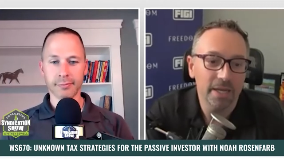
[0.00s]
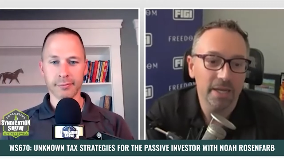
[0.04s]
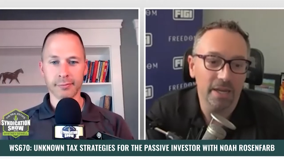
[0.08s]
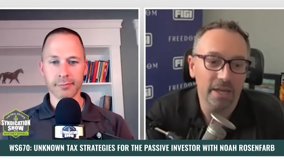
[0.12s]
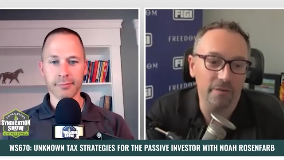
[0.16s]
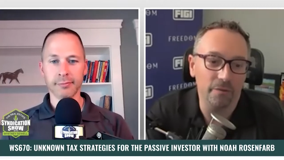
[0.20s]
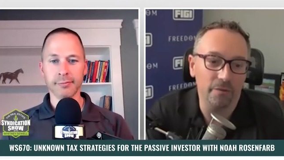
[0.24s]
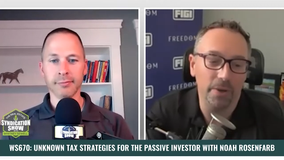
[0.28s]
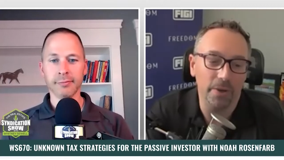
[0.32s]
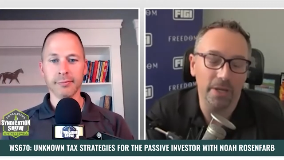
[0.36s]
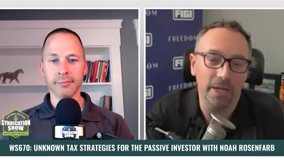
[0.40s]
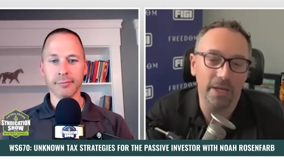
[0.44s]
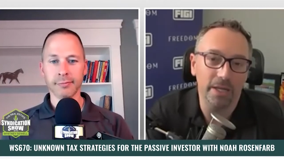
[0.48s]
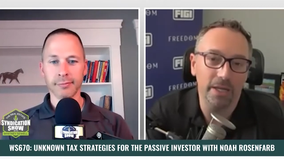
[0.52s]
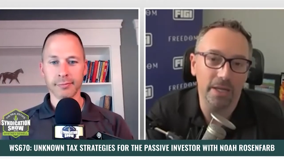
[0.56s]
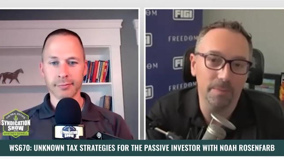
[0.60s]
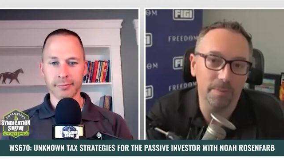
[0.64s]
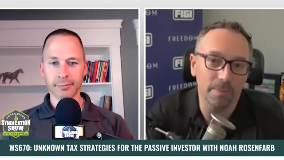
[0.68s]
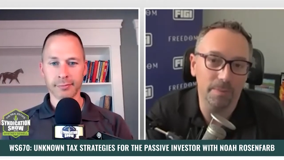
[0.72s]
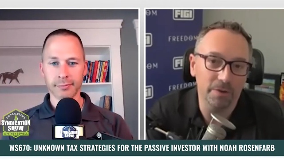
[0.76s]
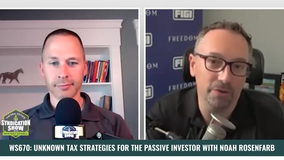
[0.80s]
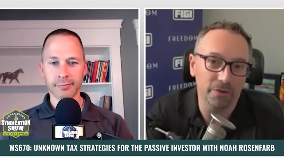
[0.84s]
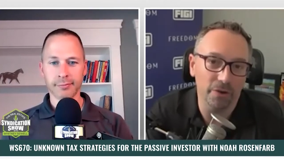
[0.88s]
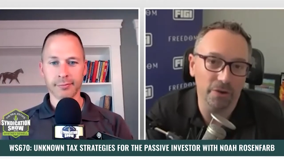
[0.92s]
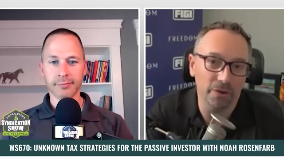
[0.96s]
Speaker 1: if we could keep
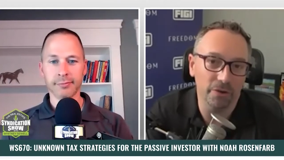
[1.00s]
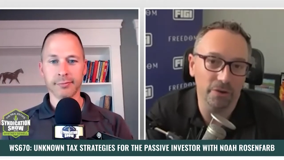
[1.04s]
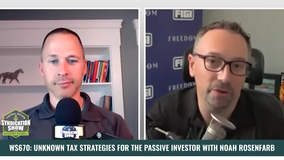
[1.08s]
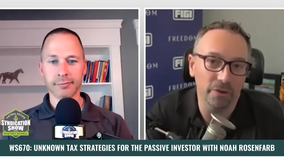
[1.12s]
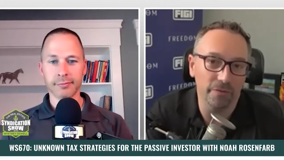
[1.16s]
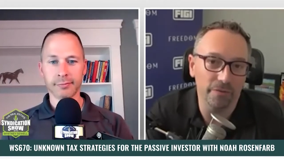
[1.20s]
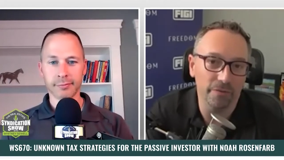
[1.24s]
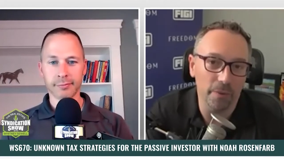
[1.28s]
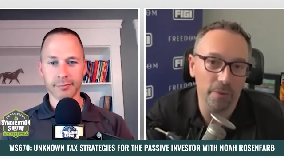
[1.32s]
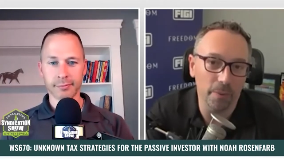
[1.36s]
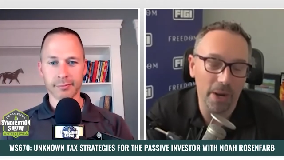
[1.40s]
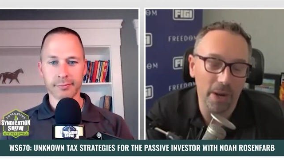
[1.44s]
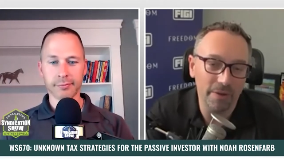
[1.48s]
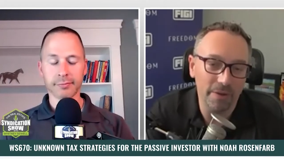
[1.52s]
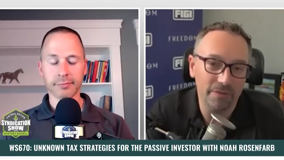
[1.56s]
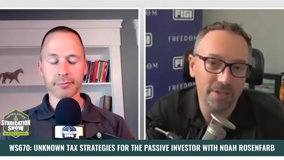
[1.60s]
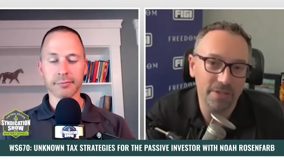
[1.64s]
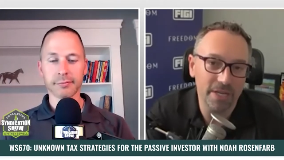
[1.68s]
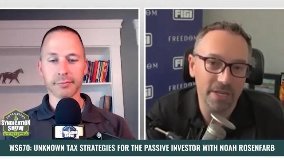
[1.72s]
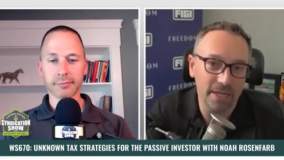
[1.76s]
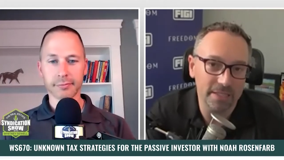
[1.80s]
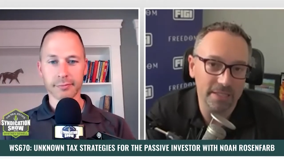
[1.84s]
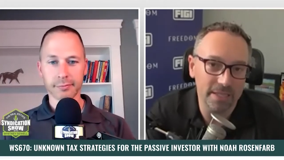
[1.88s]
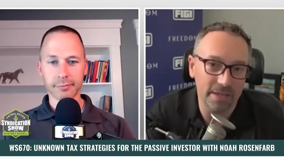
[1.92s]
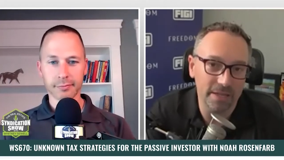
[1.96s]
a journal of the wife's
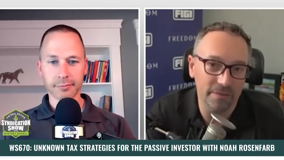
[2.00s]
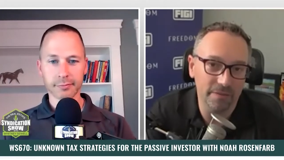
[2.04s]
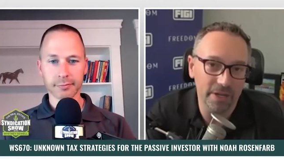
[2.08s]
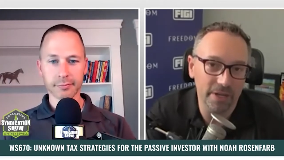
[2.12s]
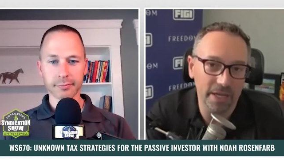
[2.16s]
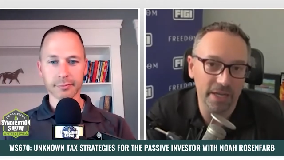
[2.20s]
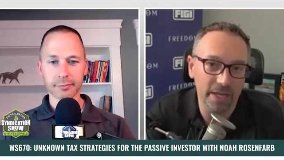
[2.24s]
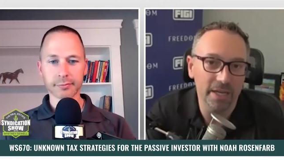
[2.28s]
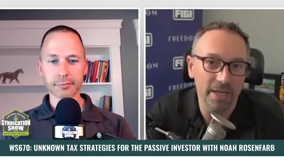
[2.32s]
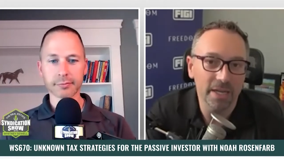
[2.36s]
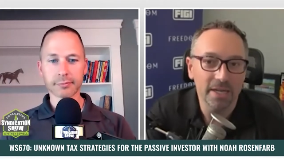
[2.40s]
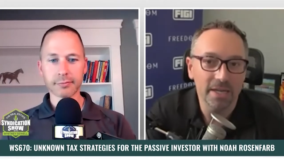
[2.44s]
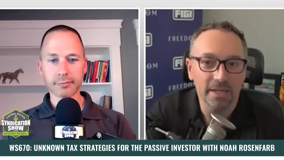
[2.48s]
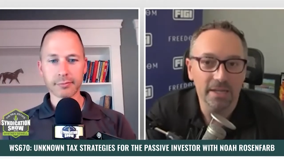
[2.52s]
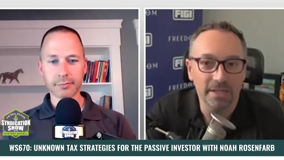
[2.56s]
activity